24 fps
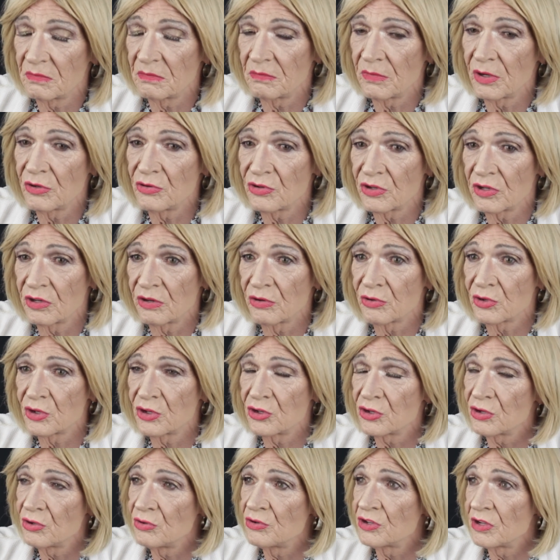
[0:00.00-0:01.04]
Most girls are
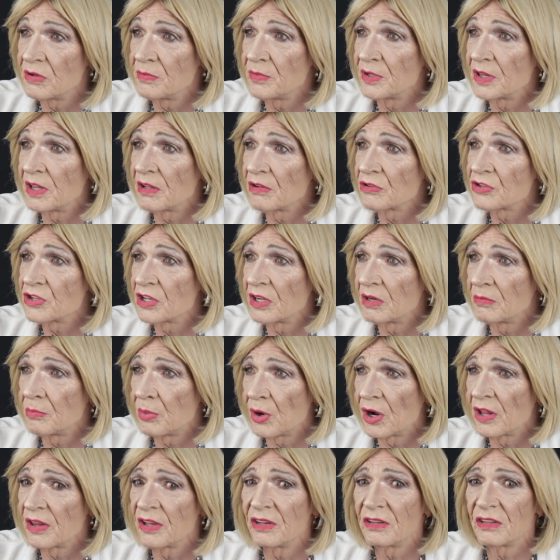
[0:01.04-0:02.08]
too timid. They'll tell a
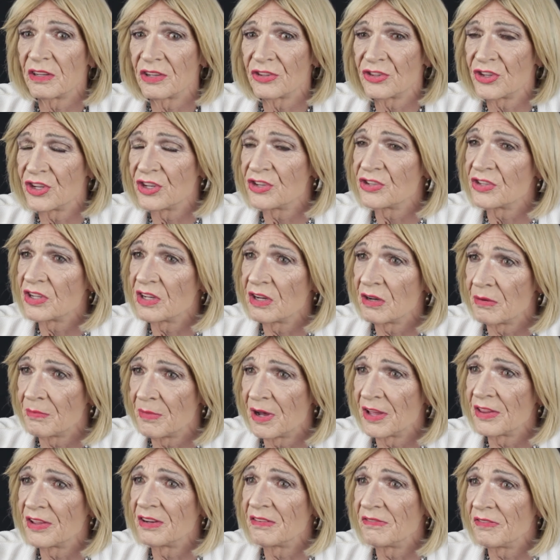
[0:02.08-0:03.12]
brother, a sister, a
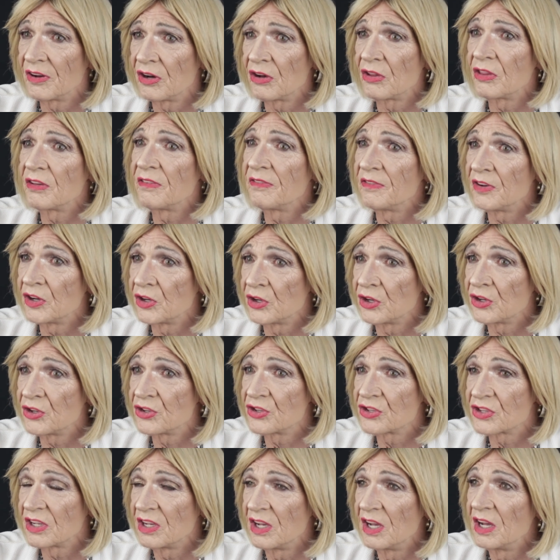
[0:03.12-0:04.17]
mother, father
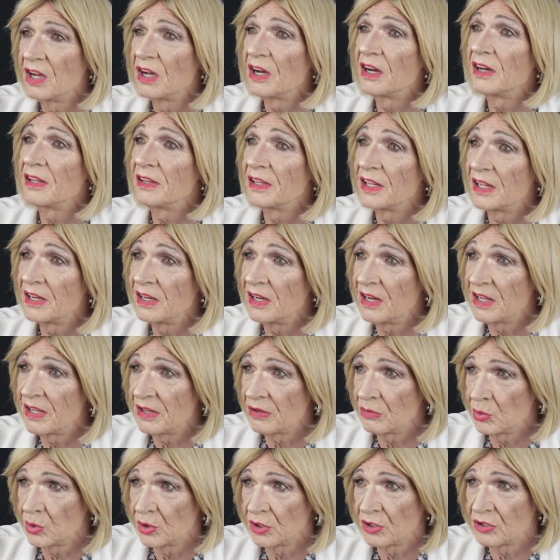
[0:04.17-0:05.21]
first, and then
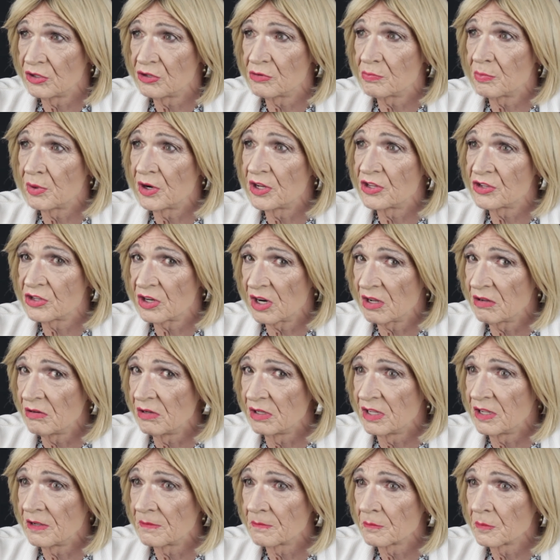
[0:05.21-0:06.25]
let the word spread
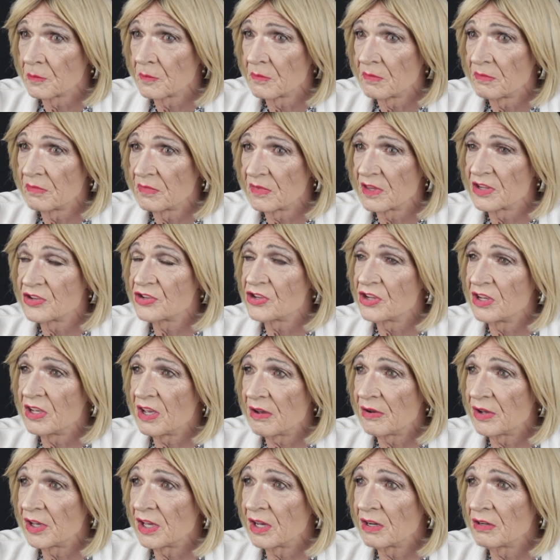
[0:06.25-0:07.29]
slowly. See
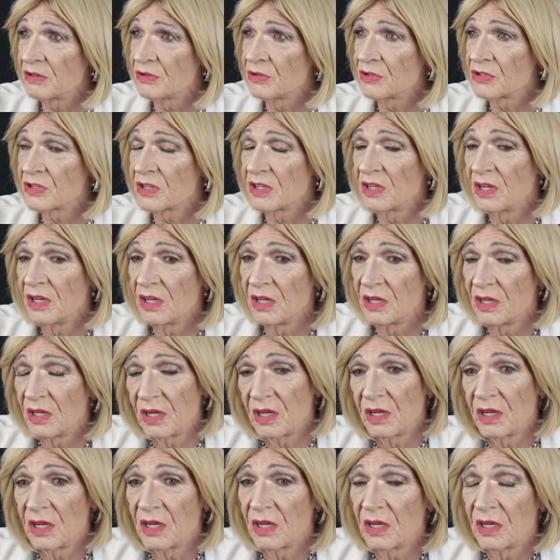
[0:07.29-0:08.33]
how it goes.
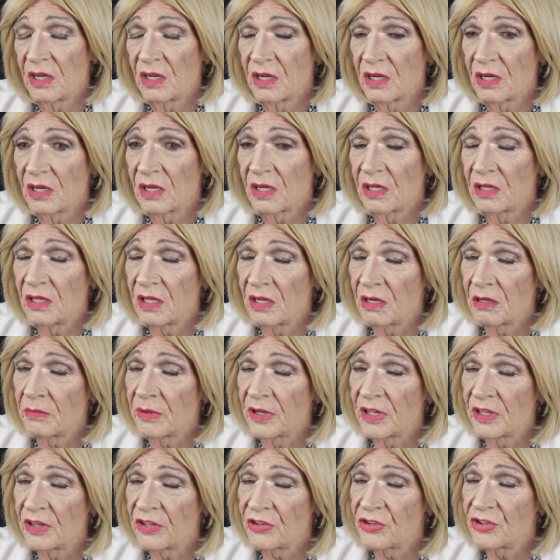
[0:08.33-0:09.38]
And then I
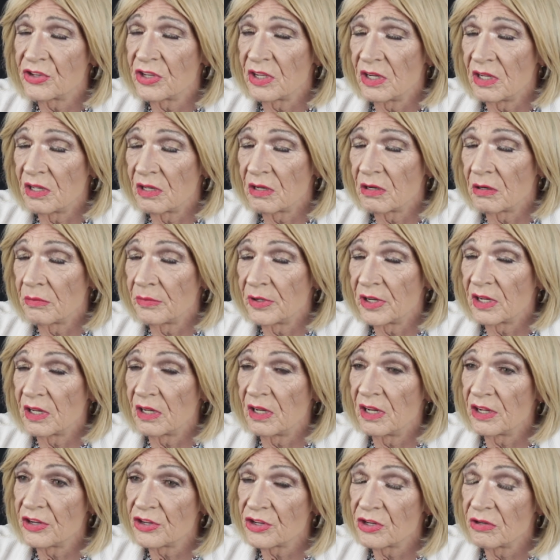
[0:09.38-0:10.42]
made the silly comment,
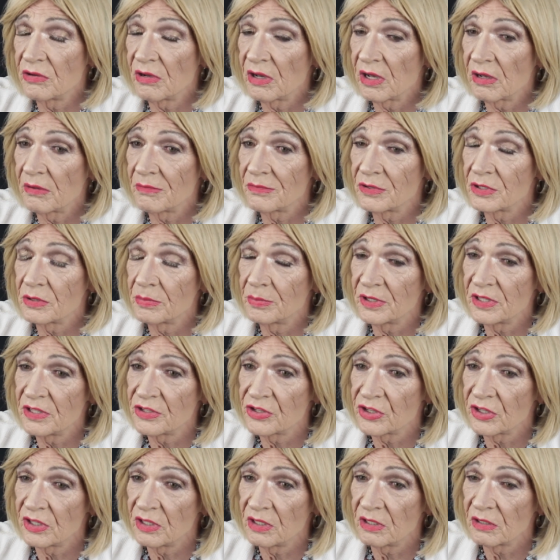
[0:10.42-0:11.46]
unless you happen to be
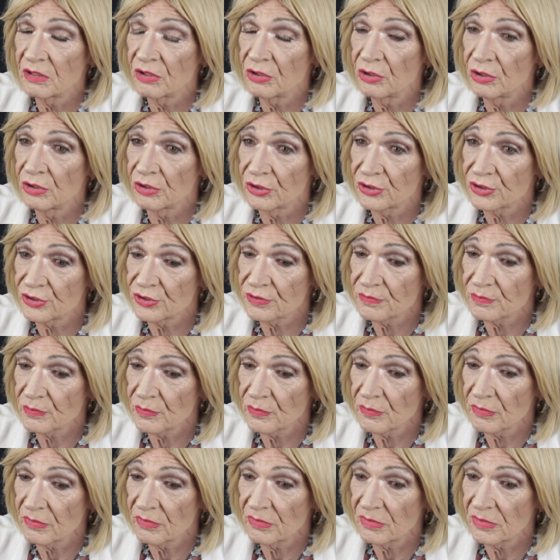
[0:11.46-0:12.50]
Tina Cross,
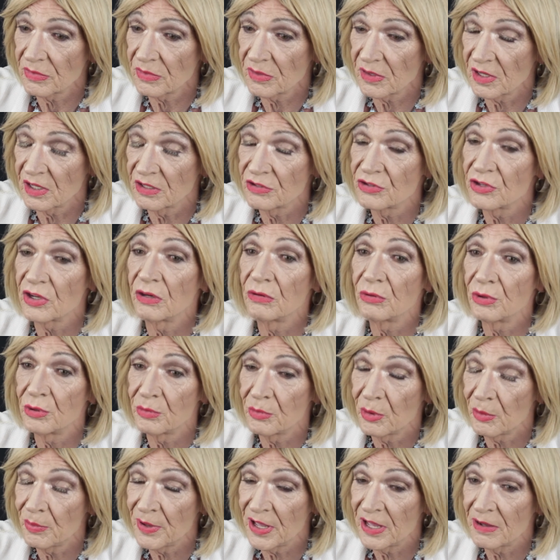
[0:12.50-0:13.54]
and told
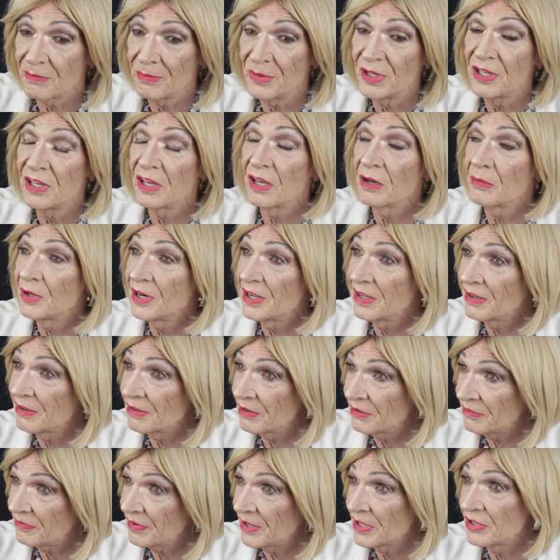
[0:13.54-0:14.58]
them about me coming out
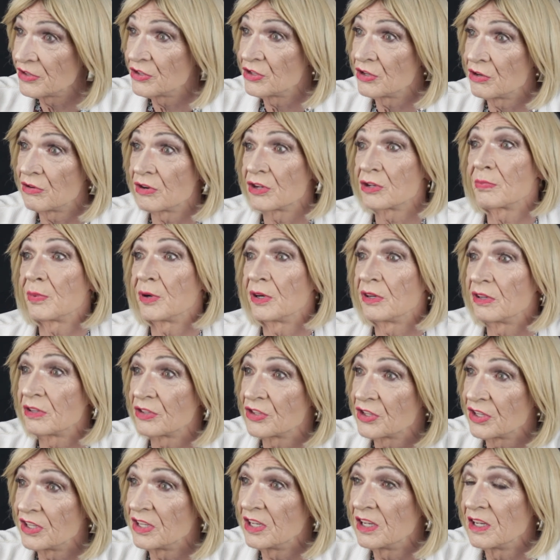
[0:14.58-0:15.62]
at the fancy dress
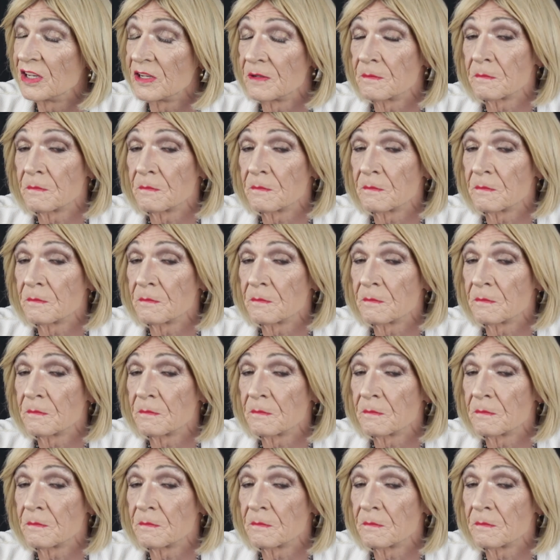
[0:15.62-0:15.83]
party,